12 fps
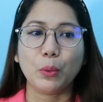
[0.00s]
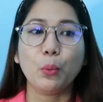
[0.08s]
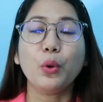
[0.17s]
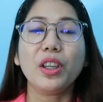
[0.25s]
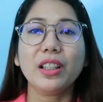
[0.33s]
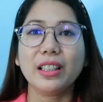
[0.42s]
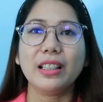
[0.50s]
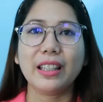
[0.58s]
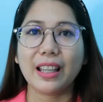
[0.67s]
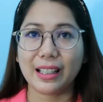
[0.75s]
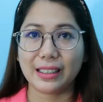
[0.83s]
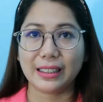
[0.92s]
willingly
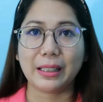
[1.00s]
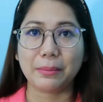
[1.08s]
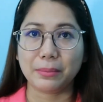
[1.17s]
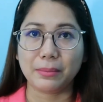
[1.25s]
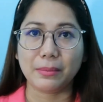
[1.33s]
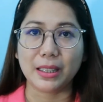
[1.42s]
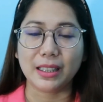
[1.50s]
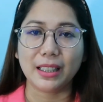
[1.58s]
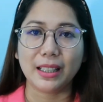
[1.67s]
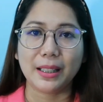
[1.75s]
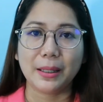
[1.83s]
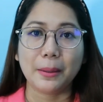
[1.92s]
accept me.
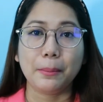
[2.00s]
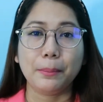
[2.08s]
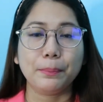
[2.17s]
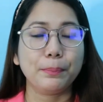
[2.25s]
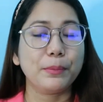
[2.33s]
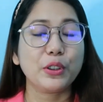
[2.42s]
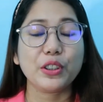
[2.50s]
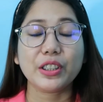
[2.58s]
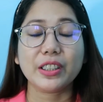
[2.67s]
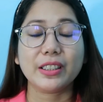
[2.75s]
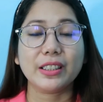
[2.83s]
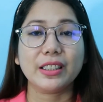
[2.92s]

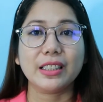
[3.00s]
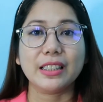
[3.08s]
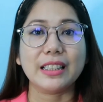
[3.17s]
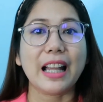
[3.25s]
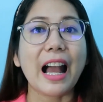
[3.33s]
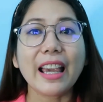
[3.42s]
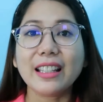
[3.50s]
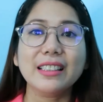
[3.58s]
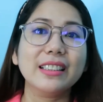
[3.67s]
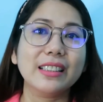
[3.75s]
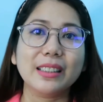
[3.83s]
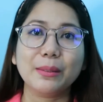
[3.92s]
She's the
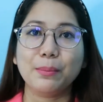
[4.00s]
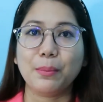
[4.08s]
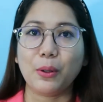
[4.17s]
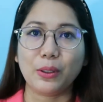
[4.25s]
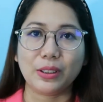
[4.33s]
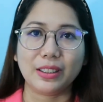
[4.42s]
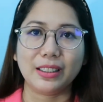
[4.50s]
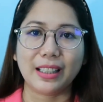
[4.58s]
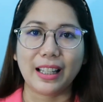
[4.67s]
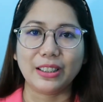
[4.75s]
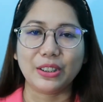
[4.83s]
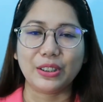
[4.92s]
nicest boss
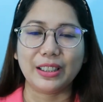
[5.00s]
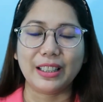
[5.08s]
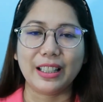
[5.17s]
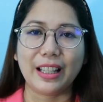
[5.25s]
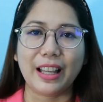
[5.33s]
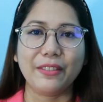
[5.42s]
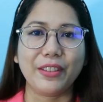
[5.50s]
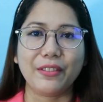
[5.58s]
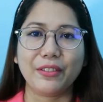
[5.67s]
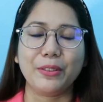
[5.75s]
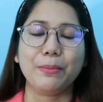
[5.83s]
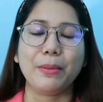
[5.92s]
actually I've
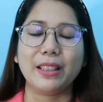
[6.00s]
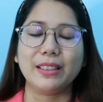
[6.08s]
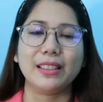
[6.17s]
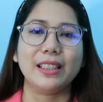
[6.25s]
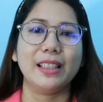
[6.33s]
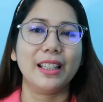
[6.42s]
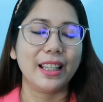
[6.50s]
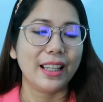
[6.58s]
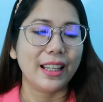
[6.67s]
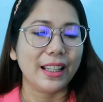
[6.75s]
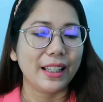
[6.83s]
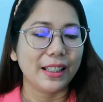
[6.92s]
ever met.
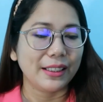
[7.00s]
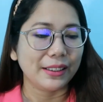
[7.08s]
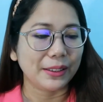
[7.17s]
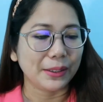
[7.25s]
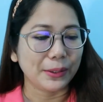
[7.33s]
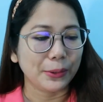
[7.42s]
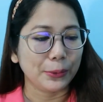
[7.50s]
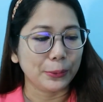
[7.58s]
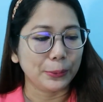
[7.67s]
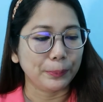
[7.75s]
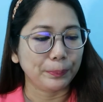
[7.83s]
So